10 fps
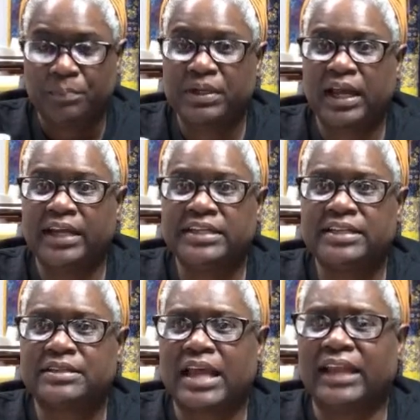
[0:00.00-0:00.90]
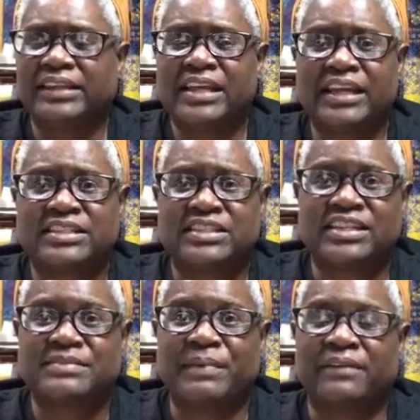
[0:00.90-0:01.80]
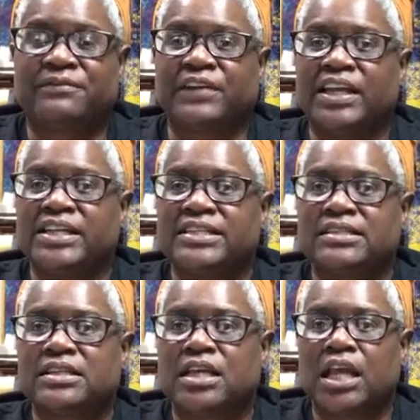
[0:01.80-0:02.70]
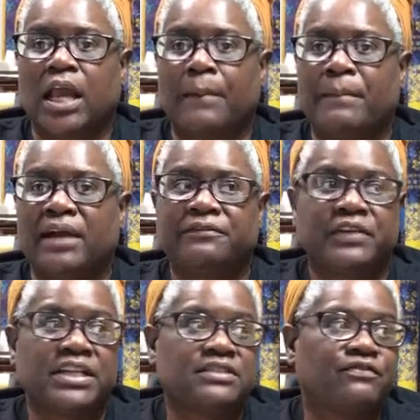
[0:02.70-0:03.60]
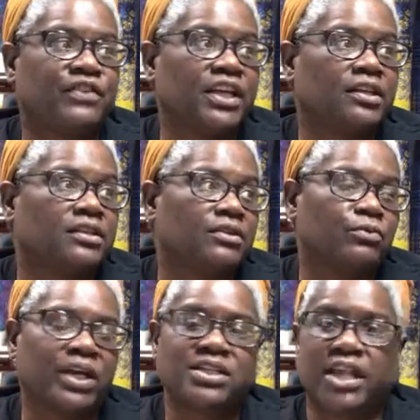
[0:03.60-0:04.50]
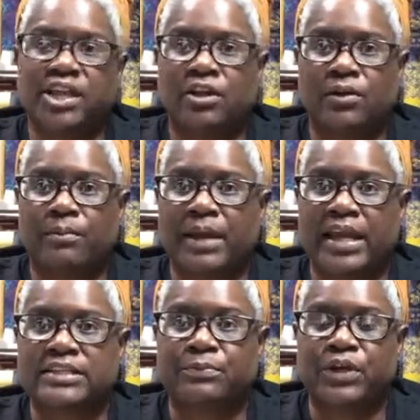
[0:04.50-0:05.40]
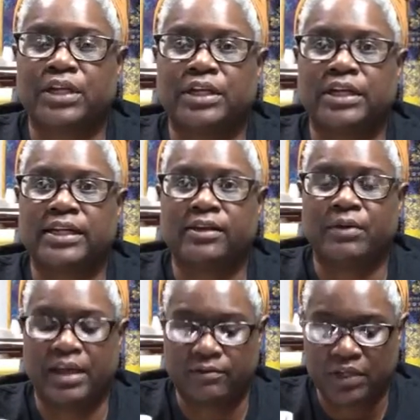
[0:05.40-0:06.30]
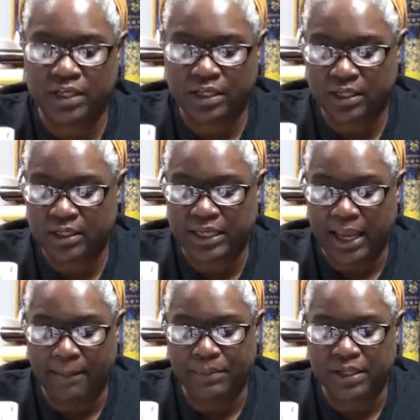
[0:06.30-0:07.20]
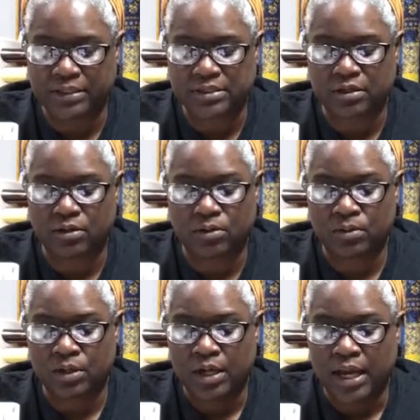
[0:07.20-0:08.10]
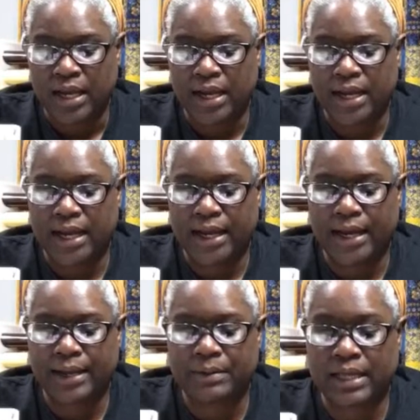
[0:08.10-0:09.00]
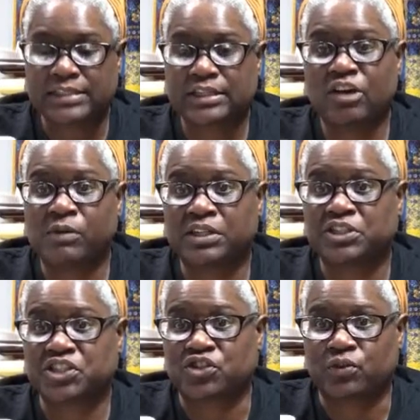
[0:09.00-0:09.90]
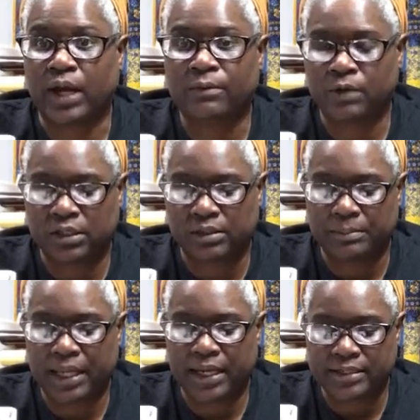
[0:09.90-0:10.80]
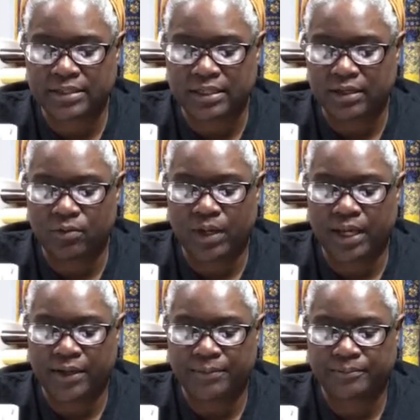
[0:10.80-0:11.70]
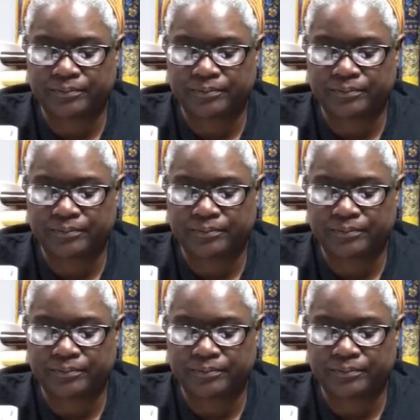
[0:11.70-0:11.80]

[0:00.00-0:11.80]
But I didn't, I think it's just my face. My face fit the rectangular mask pretty good. I don't have any gapping. So, I, I still want to just try one of the masks anyway.